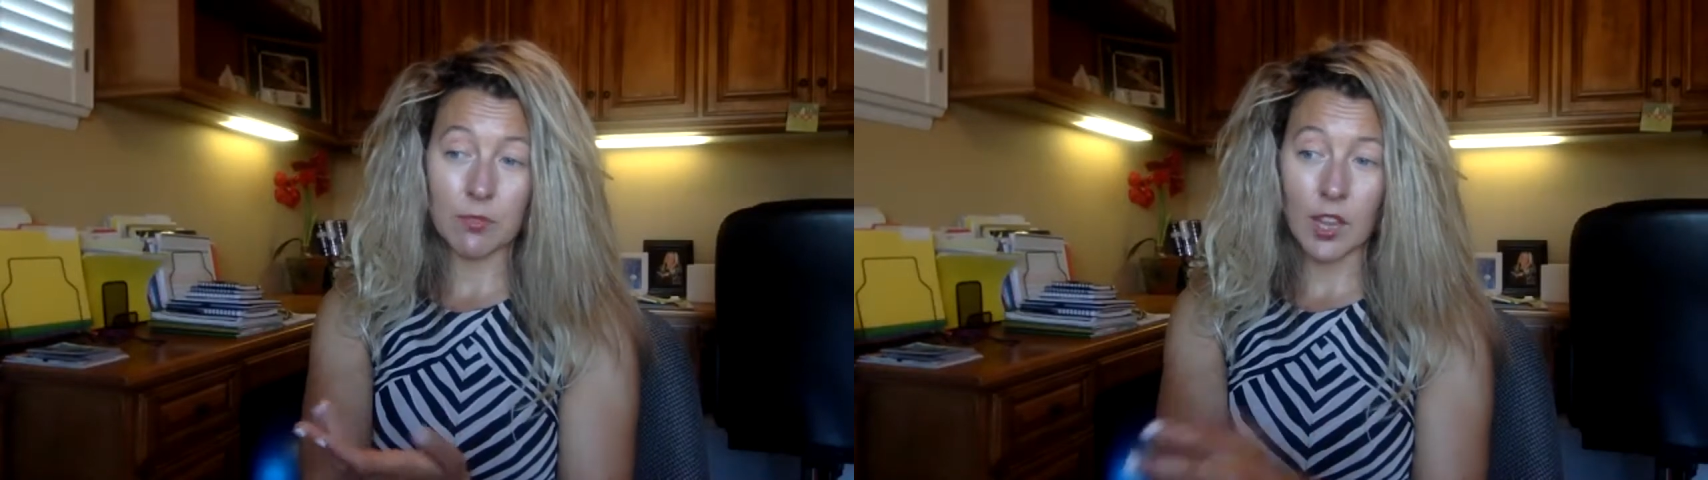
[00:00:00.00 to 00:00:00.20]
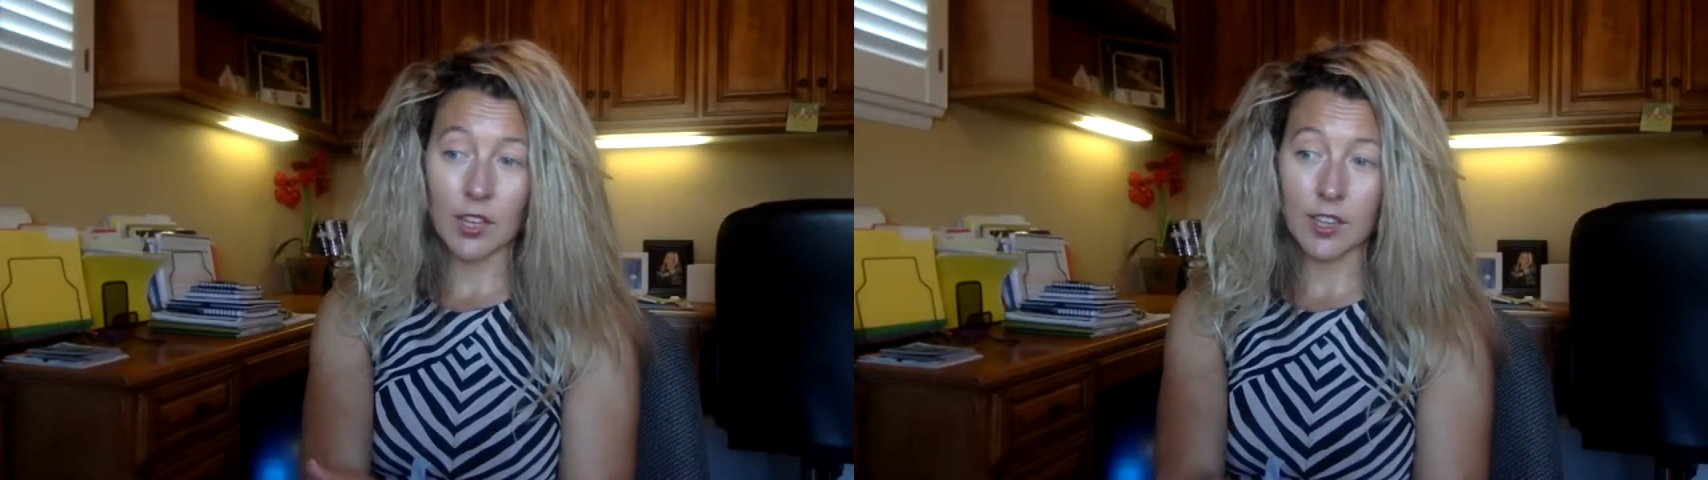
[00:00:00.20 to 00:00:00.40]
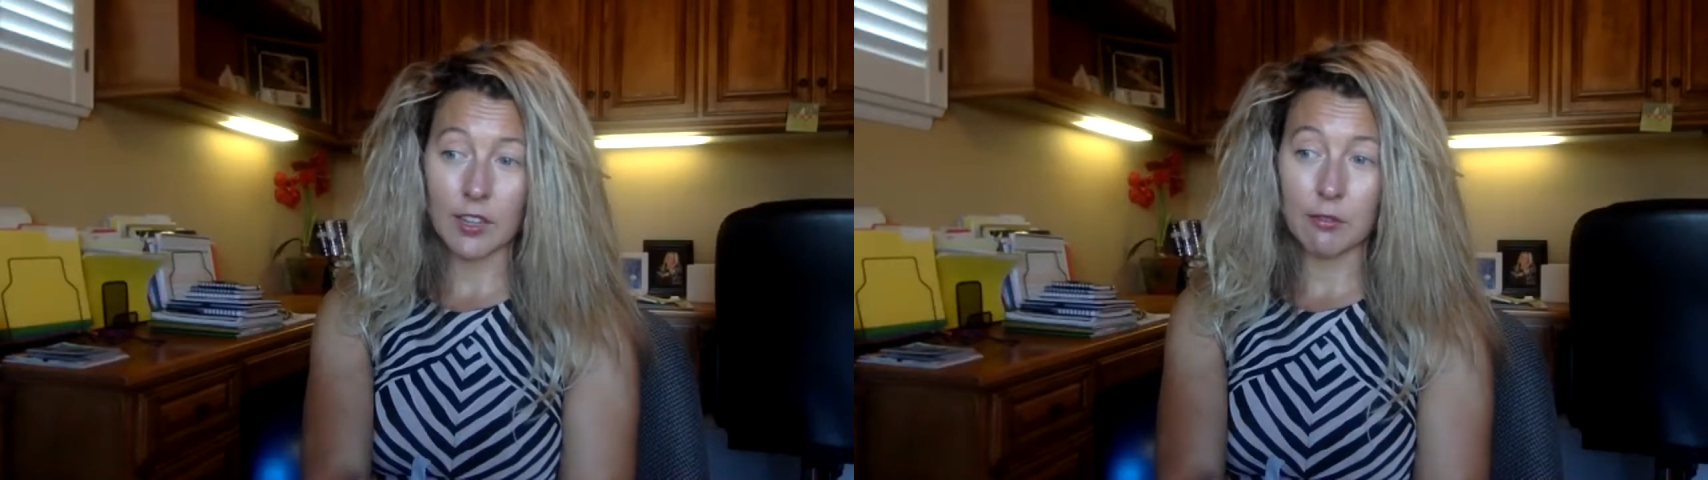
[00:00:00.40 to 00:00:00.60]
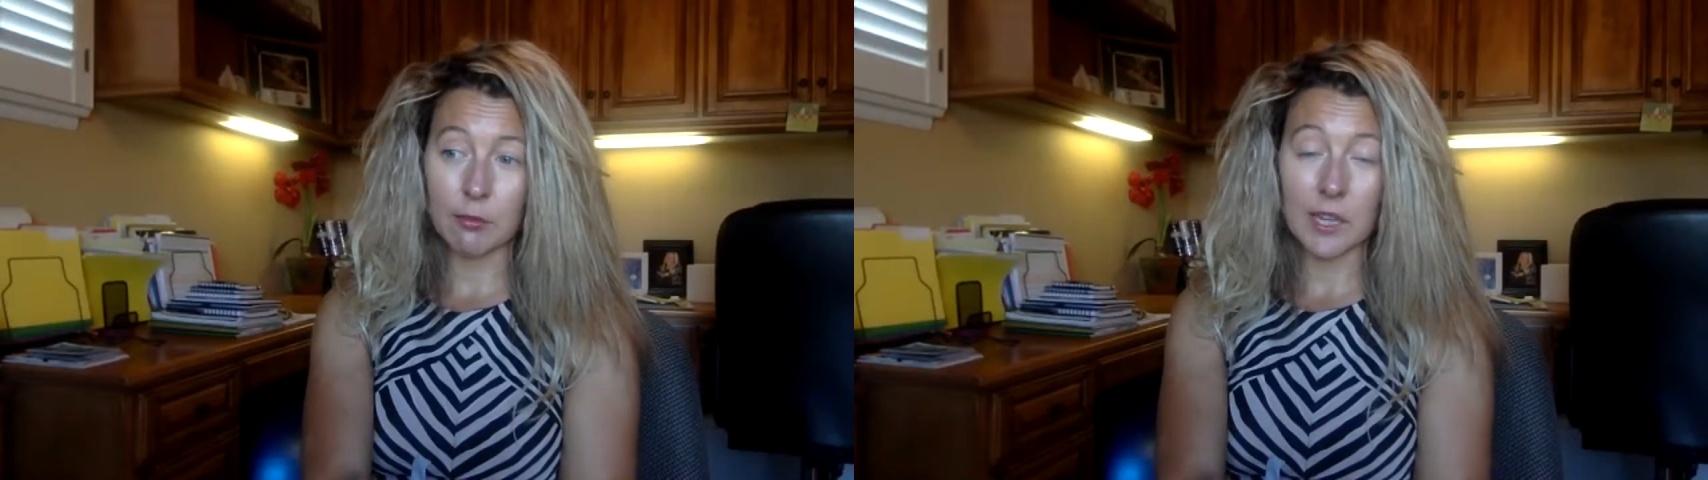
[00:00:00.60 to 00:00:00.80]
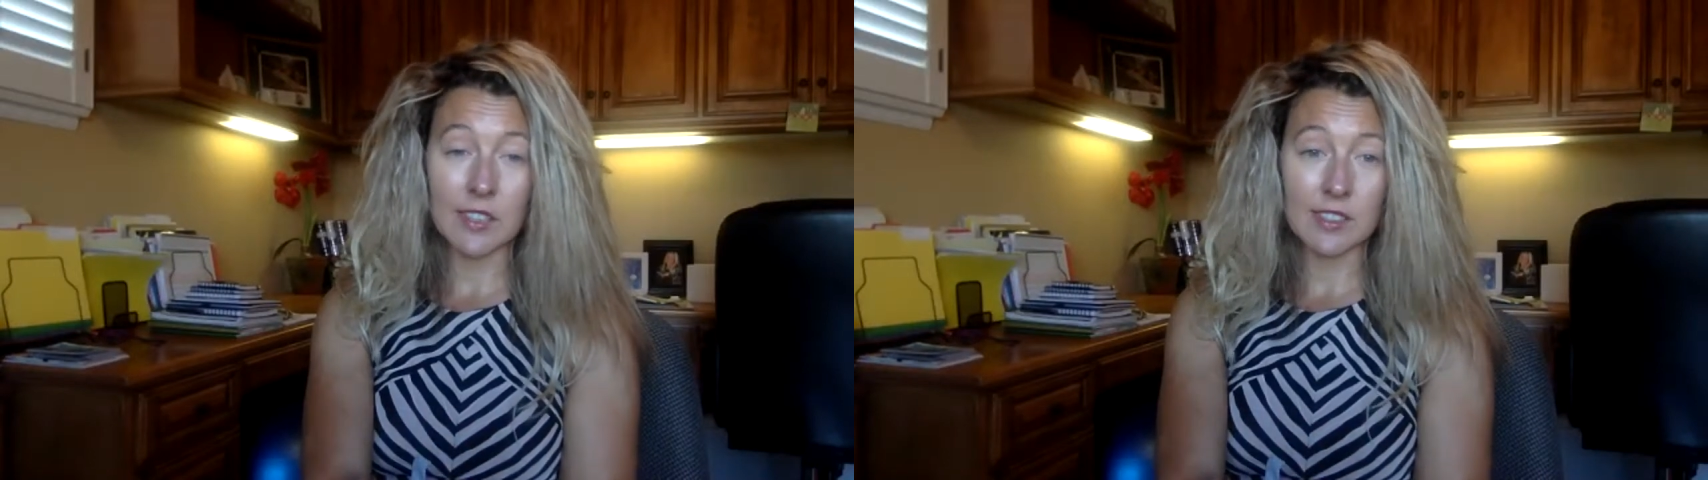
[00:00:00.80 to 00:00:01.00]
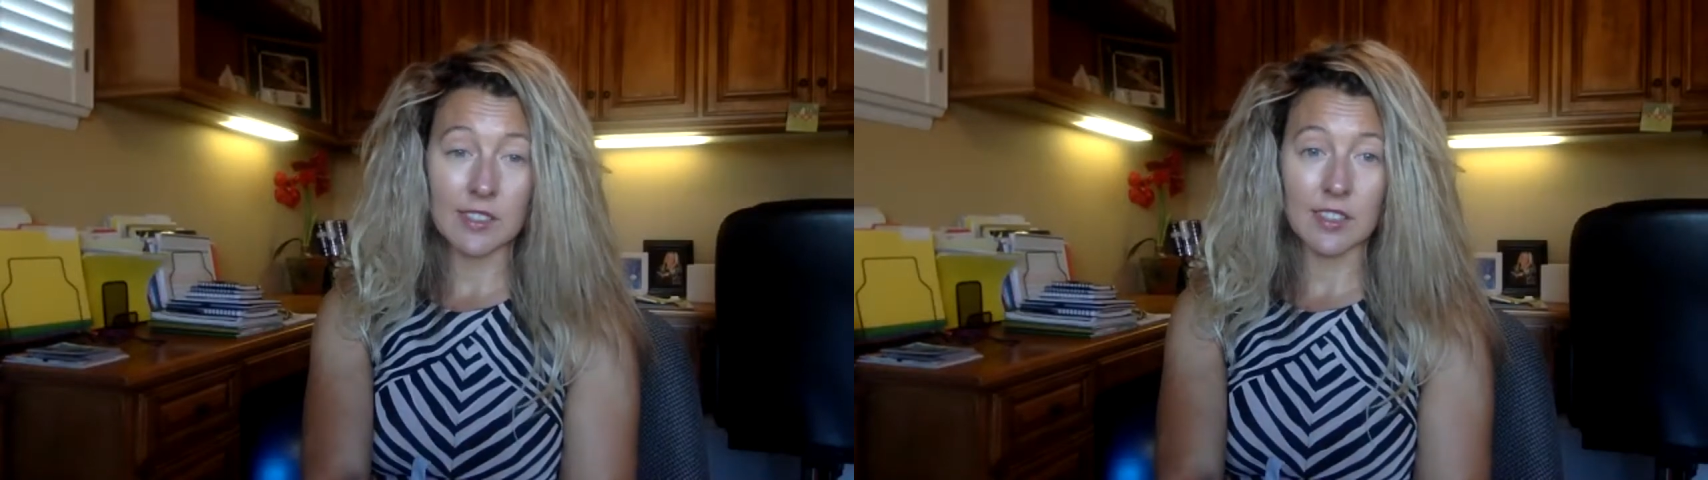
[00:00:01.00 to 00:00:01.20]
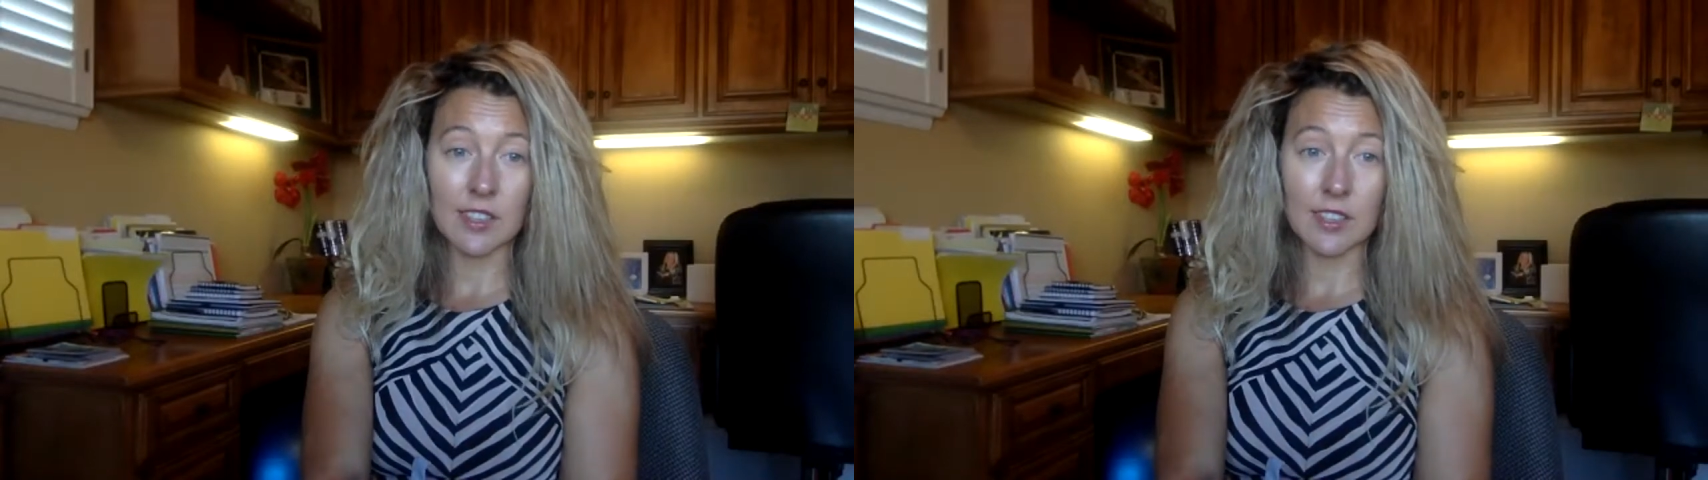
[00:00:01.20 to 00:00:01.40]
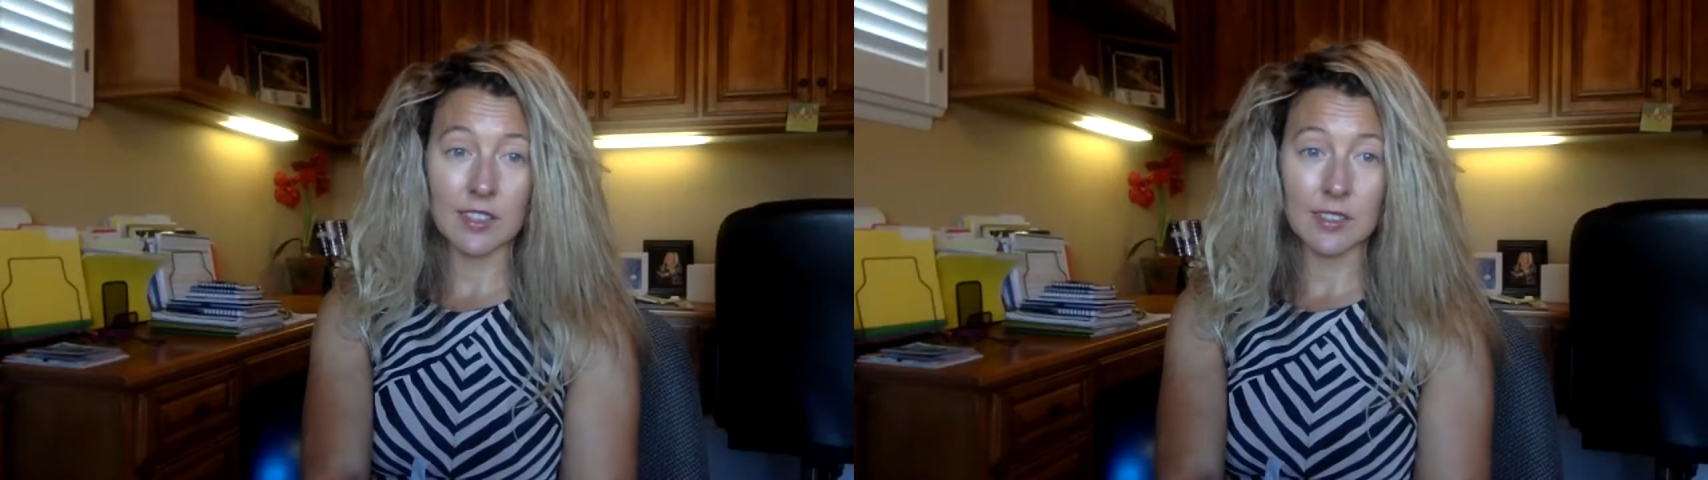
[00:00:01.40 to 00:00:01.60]
kind of medicine that I
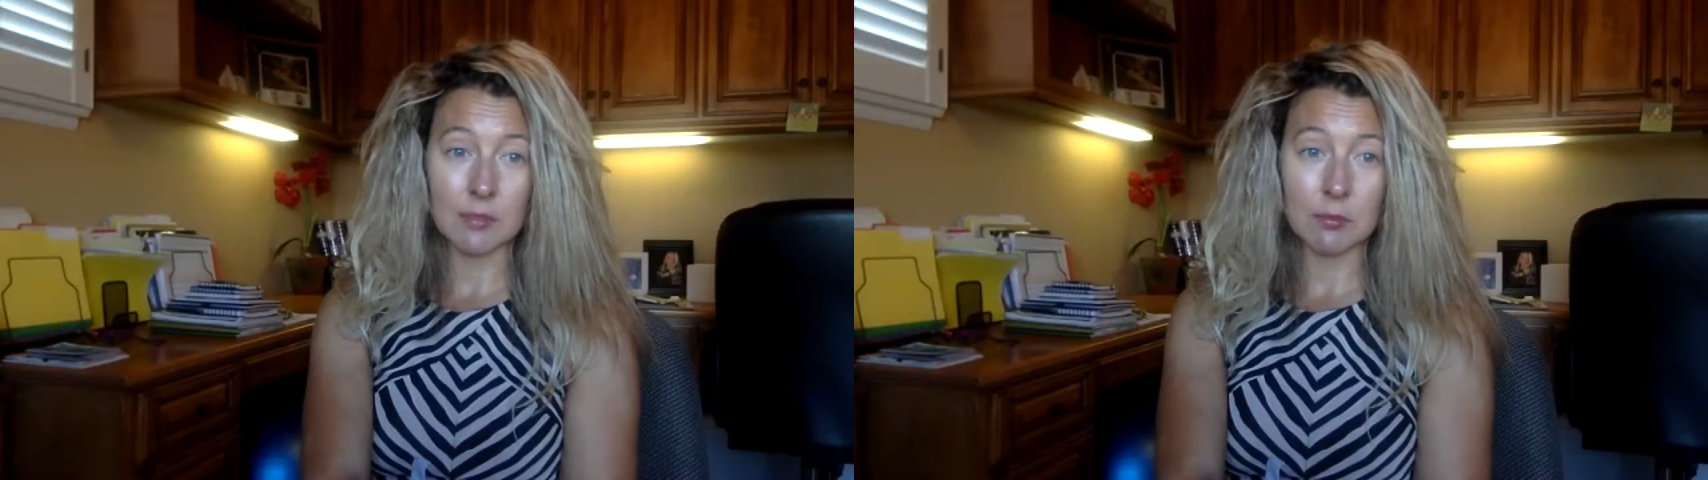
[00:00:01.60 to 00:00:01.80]
get to